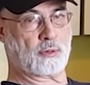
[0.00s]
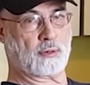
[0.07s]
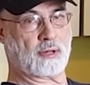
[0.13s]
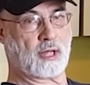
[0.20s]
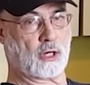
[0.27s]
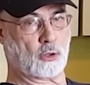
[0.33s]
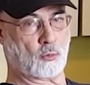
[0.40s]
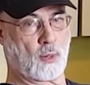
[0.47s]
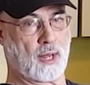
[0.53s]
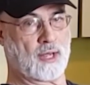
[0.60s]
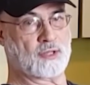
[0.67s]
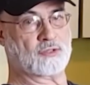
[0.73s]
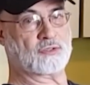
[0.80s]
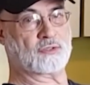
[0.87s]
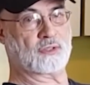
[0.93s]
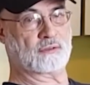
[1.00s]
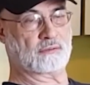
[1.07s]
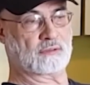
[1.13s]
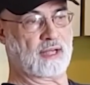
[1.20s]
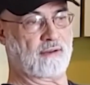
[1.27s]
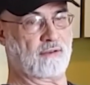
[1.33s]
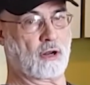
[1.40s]
color-wise, and
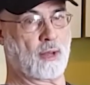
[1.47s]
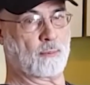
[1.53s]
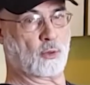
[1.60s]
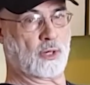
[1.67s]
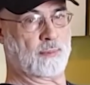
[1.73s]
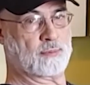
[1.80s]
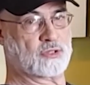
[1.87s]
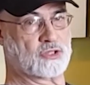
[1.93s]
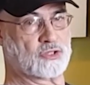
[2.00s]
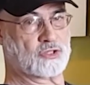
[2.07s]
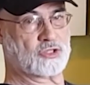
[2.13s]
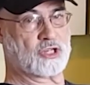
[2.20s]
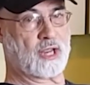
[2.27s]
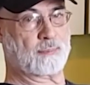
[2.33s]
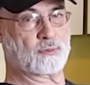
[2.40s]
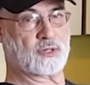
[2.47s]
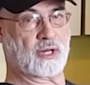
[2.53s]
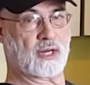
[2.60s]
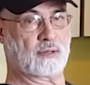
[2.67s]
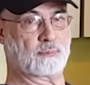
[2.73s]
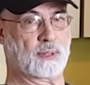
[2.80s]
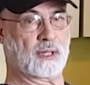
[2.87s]
have a lot more images and shapes in
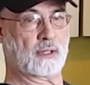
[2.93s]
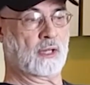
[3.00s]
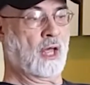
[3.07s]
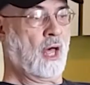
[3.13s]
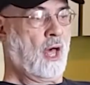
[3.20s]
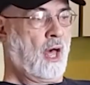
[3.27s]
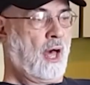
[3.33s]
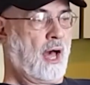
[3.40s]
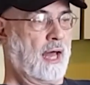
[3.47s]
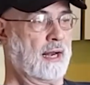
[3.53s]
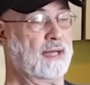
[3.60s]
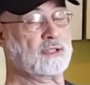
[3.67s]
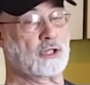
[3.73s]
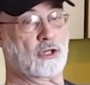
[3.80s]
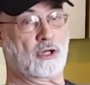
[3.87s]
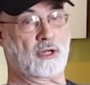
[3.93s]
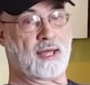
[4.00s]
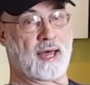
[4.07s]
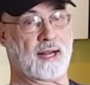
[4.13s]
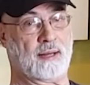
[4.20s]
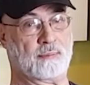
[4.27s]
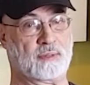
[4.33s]
it. But I like to look
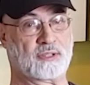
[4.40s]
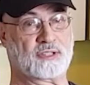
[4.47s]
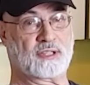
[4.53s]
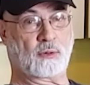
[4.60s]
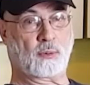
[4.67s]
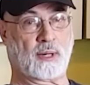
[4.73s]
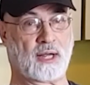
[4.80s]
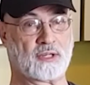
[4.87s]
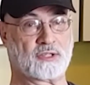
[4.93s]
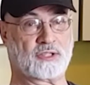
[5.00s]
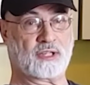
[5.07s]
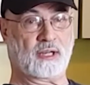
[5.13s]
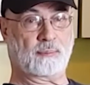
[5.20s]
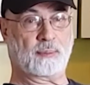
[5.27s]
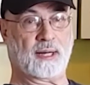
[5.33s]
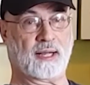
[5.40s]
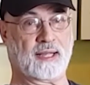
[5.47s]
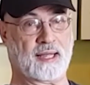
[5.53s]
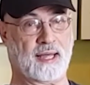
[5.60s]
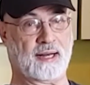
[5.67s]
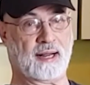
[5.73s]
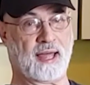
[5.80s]
at them and see what I see, but
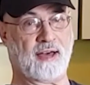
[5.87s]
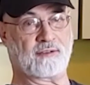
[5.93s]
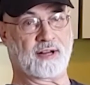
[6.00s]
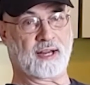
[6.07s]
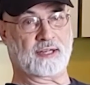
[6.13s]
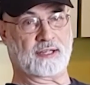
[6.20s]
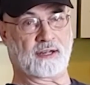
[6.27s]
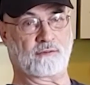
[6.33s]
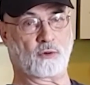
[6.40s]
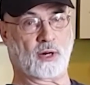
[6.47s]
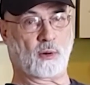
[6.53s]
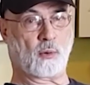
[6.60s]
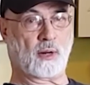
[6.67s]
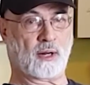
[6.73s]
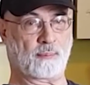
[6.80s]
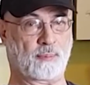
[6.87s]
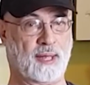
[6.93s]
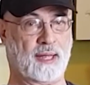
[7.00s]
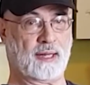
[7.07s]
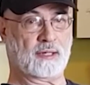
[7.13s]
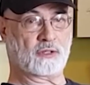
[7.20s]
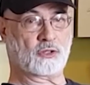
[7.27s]
again, I have an idea of what I want to
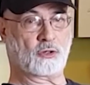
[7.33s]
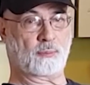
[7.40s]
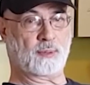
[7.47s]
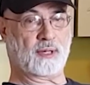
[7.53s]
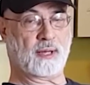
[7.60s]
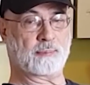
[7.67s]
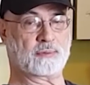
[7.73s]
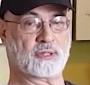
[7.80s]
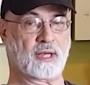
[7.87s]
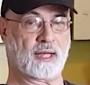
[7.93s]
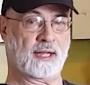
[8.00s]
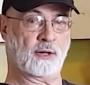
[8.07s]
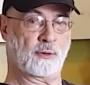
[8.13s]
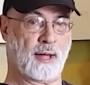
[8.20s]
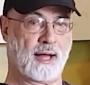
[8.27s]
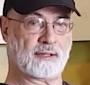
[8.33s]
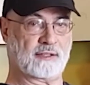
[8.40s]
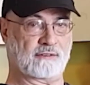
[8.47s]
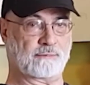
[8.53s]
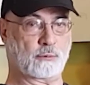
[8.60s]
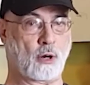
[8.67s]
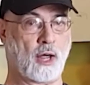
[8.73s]
paint, so it becomes an
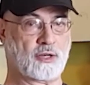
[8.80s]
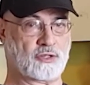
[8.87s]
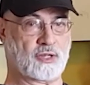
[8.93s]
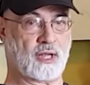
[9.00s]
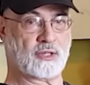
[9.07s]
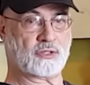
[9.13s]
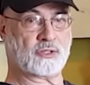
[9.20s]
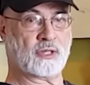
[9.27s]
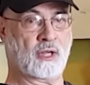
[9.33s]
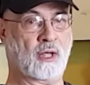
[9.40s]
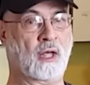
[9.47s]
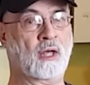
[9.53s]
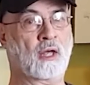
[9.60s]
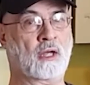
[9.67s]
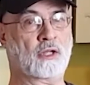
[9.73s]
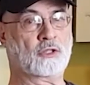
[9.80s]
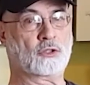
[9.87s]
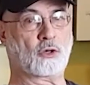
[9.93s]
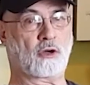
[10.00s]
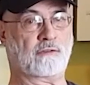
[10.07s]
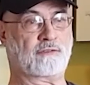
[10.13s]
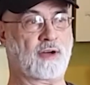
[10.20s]
interactive process.
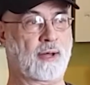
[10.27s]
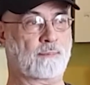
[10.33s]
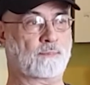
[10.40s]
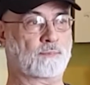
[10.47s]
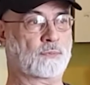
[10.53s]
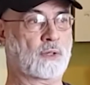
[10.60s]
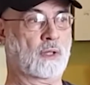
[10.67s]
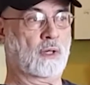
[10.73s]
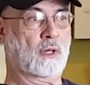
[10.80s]
So if I'm